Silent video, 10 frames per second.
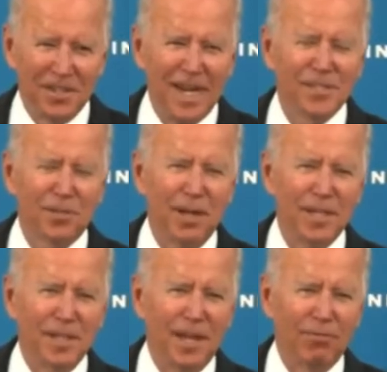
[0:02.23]
Today's a
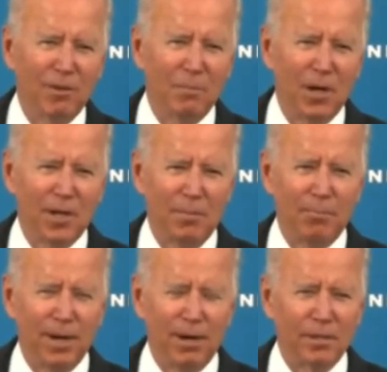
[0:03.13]
great day for American
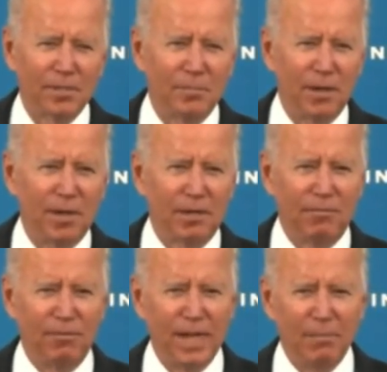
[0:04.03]
parents and American
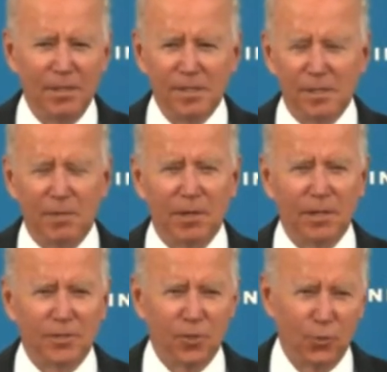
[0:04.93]
families and
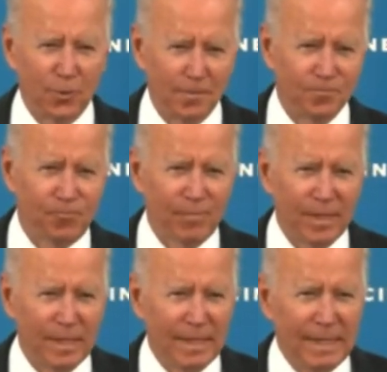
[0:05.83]
American children.
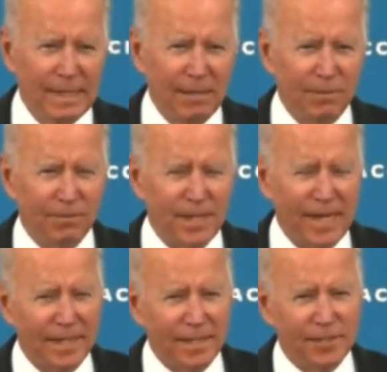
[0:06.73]
We've
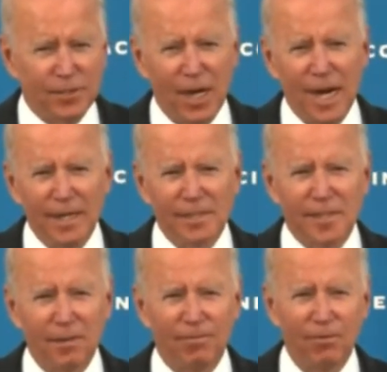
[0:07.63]
taken a giant
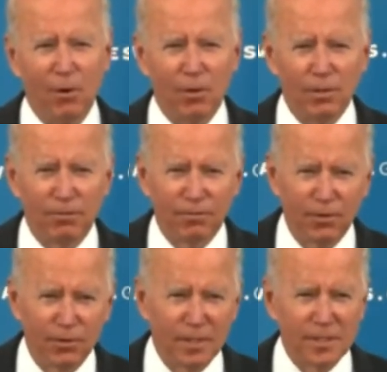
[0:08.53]
step forward to
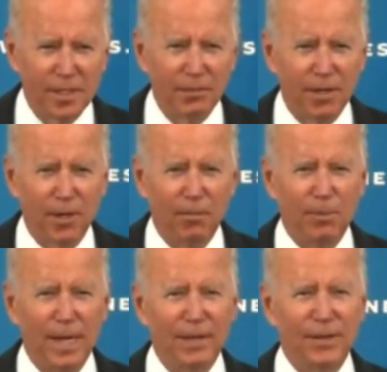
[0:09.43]
further accelerate our
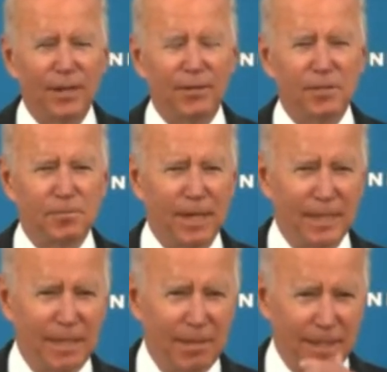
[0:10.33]
path out of this
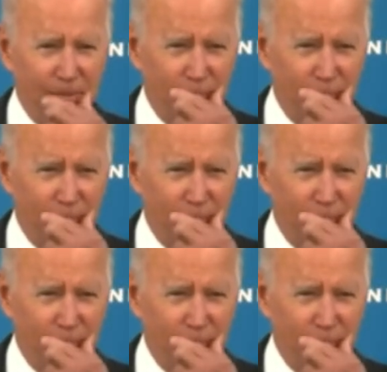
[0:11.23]
pandemic.